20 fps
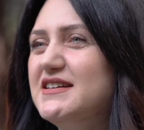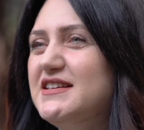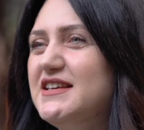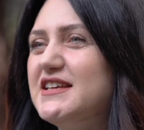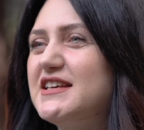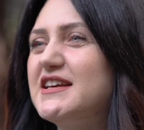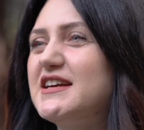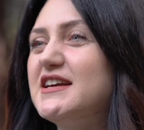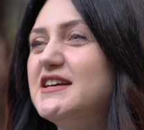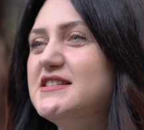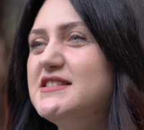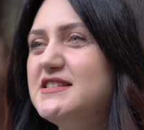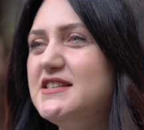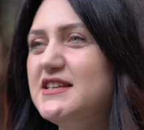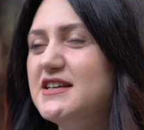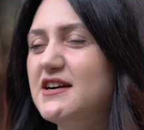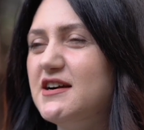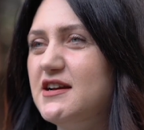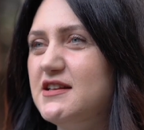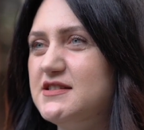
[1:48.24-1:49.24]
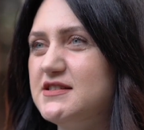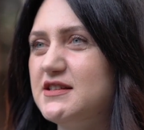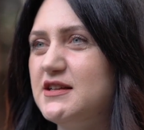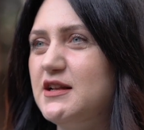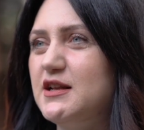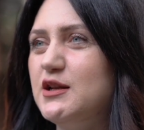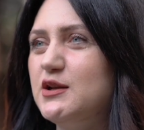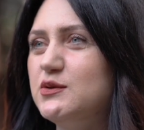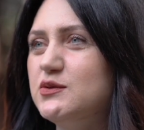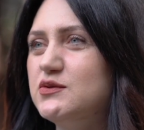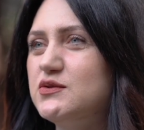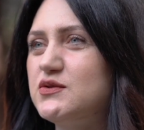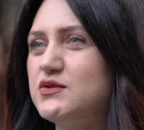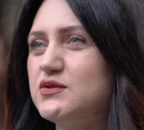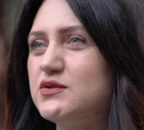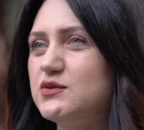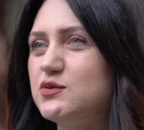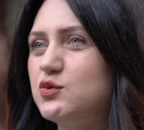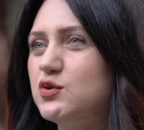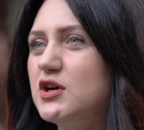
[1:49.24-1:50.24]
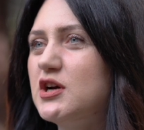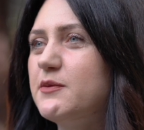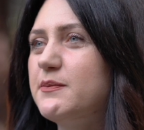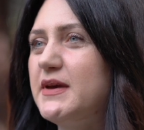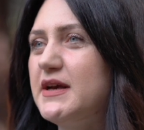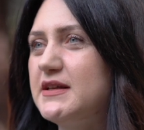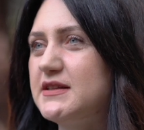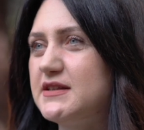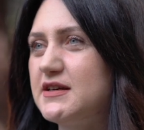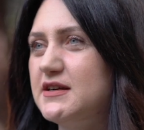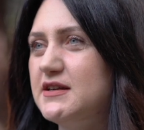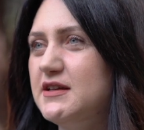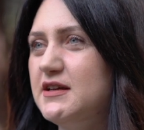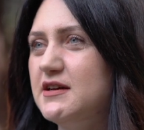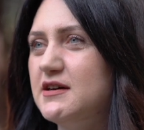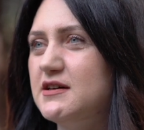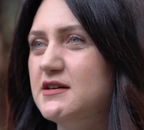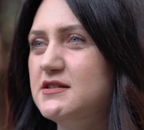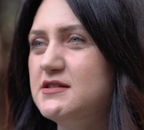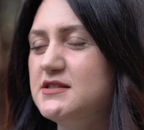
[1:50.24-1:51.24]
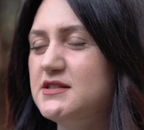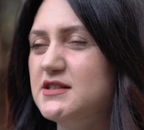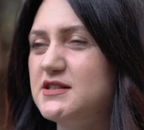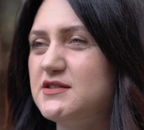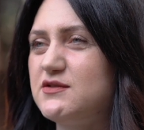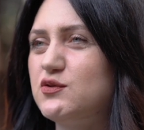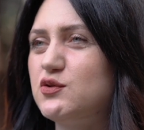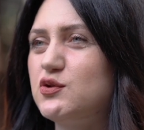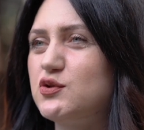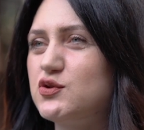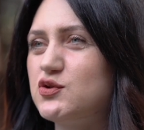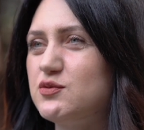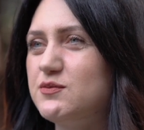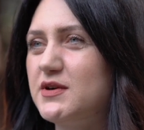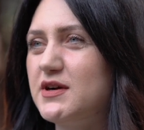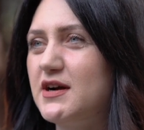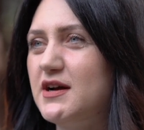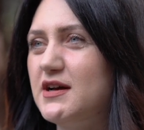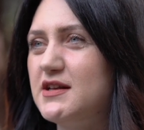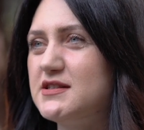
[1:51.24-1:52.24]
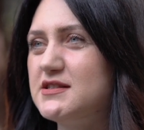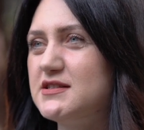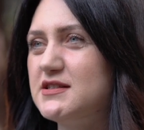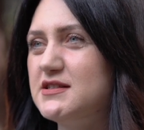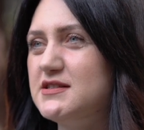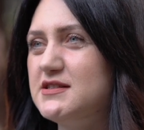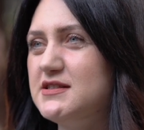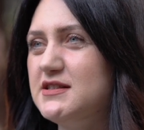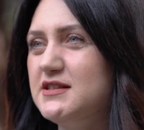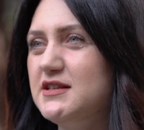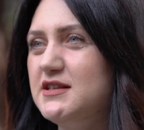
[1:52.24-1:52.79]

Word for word: After attending church for about a year, I was invited to a healthy lifestyle